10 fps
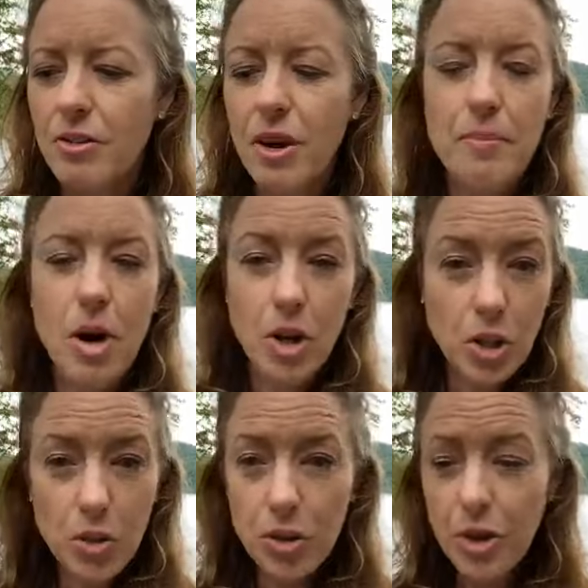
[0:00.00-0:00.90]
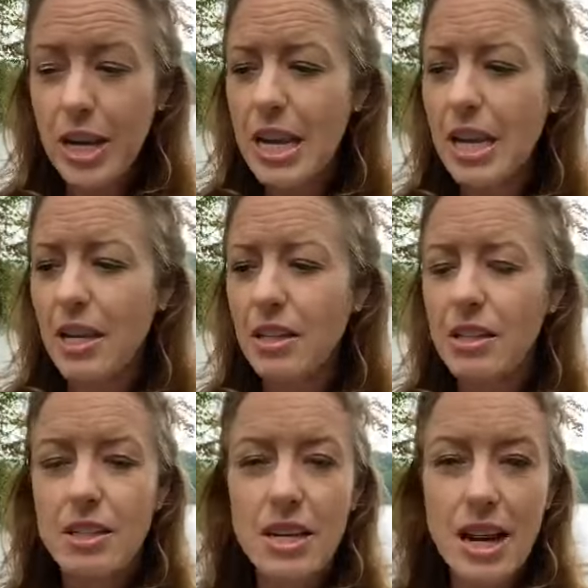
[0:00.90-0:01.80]
From Martin Luther
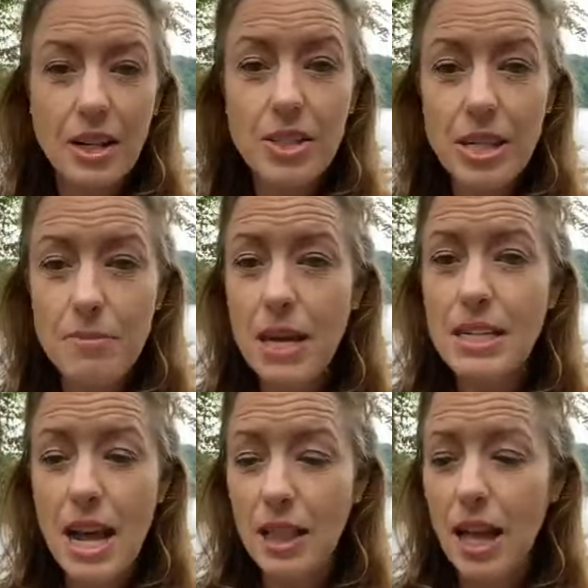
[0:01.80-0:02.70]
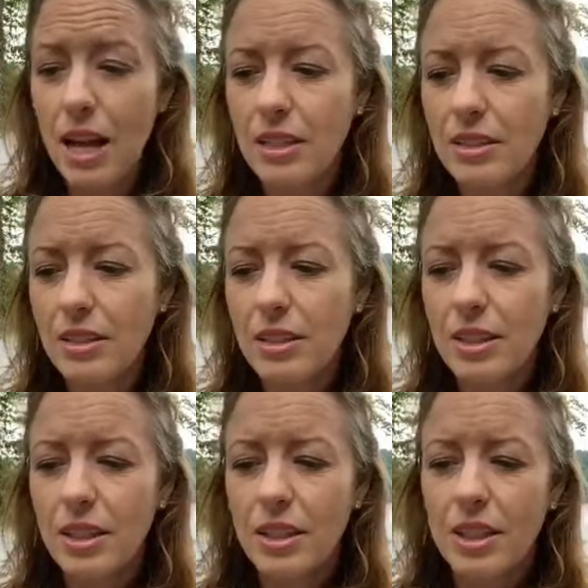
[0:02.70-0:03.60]
King to Nelson Mandela,
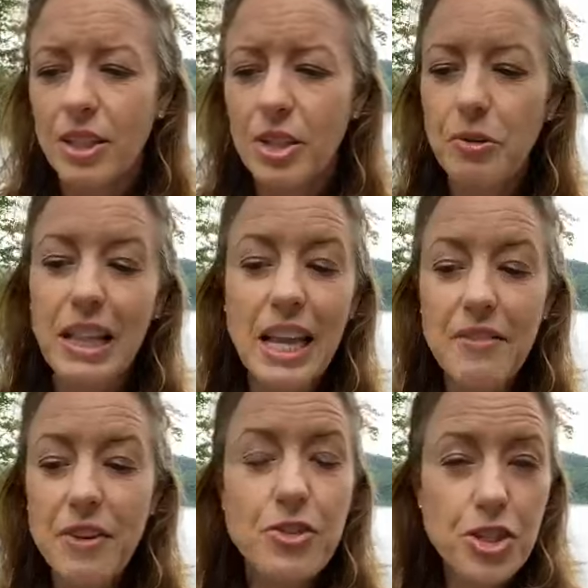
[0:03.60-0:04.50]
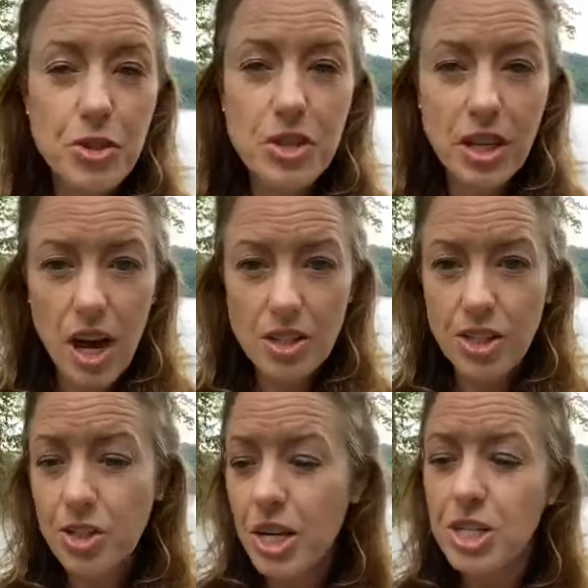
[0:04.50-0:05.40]
the relief of Jews in
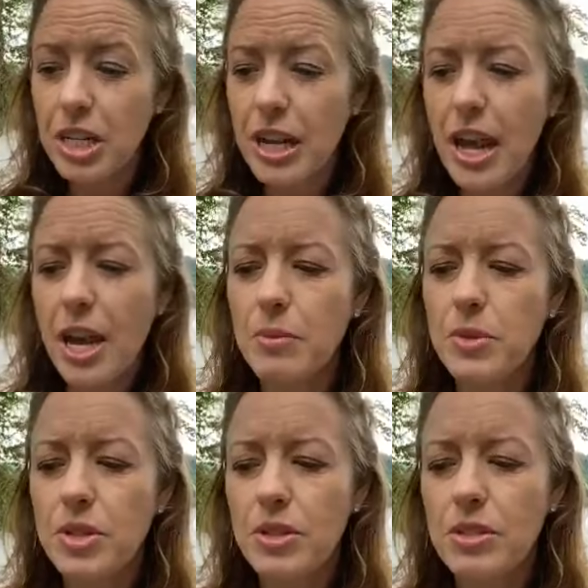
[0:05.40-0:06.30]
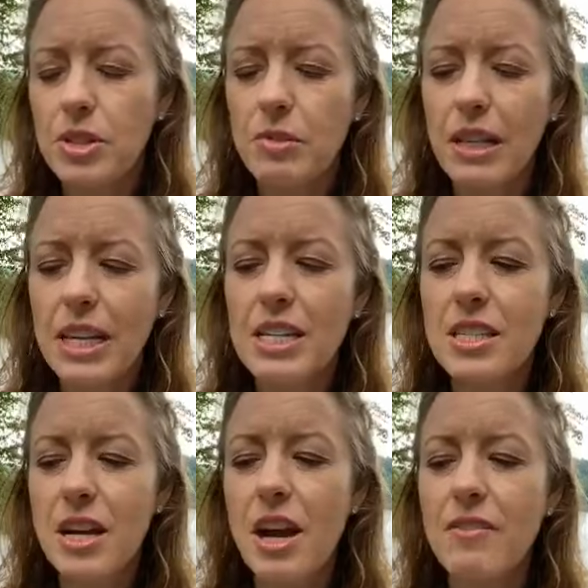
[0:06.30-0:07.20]
concentration camps, the
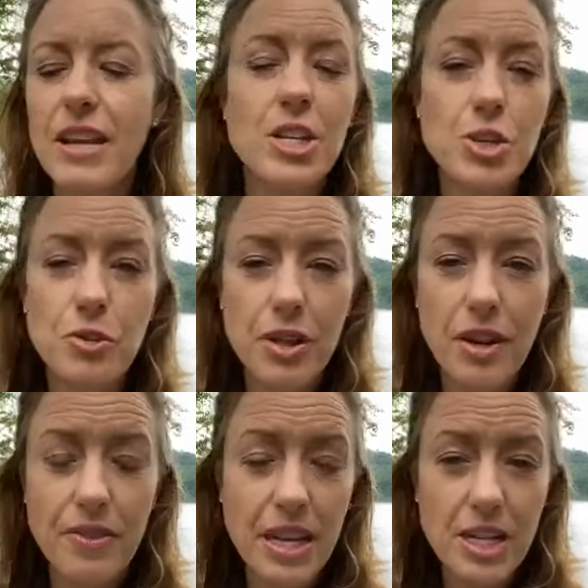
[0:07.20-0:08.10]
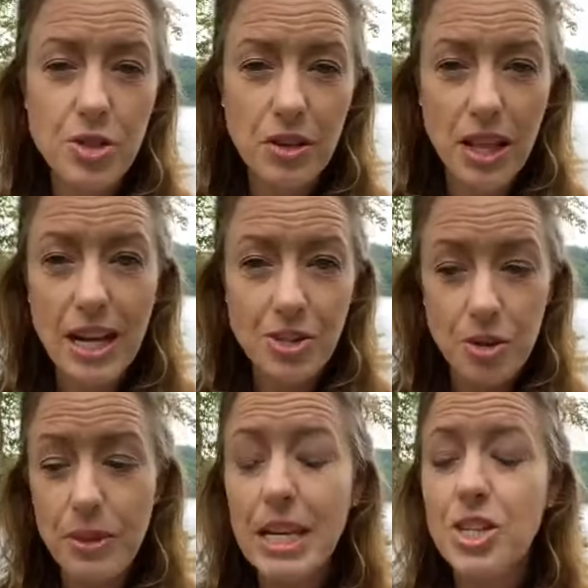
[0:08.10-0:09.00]
release of, Israel, of the Israelites
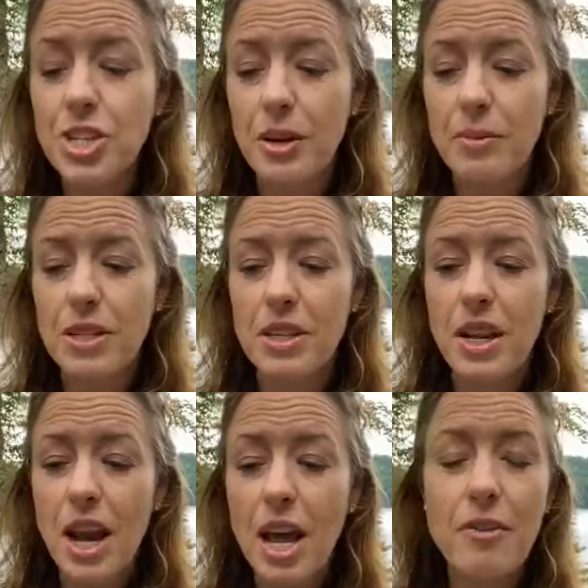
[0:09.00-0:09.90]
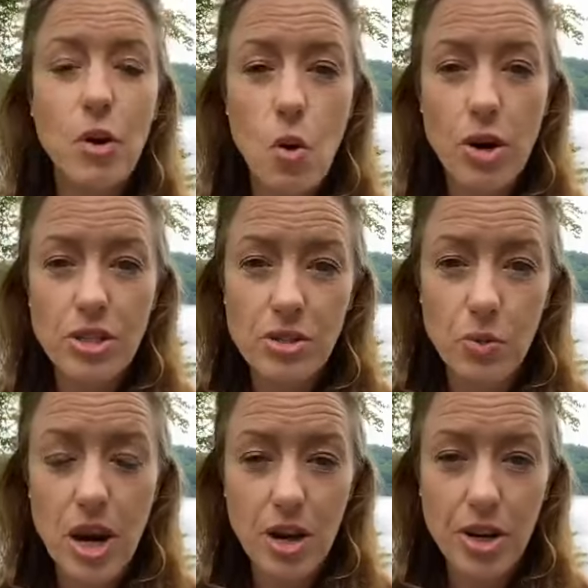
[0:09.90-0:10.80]
from Egypt, and of course,
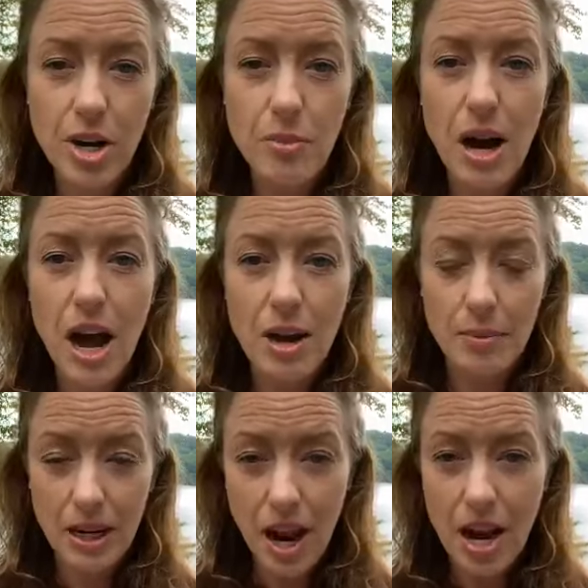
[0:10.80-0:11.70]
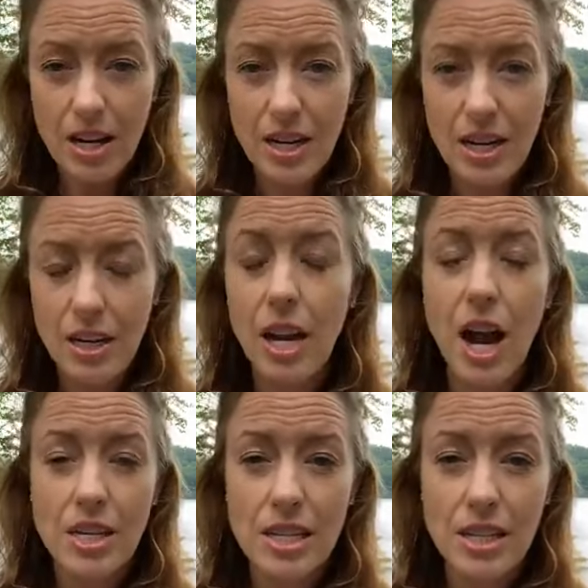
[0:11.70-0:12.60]
we all know Mahatma Gandhi,
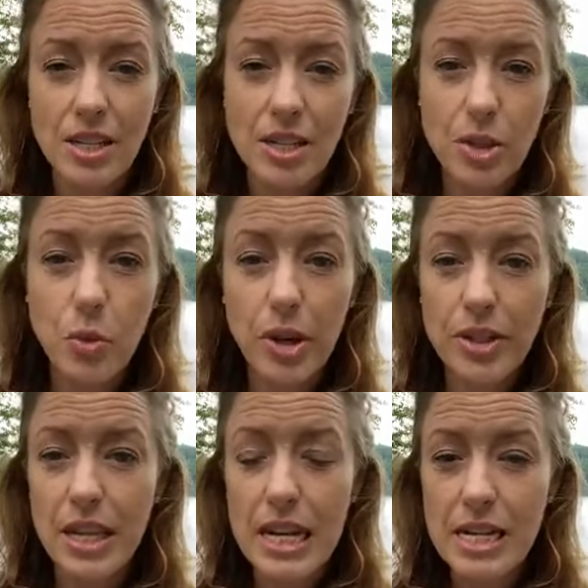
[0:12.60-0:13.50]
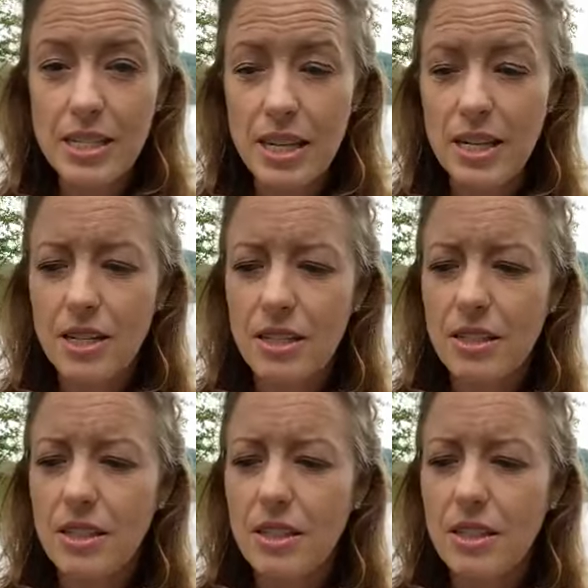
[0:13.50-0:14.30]
Gandhi, the work that he did.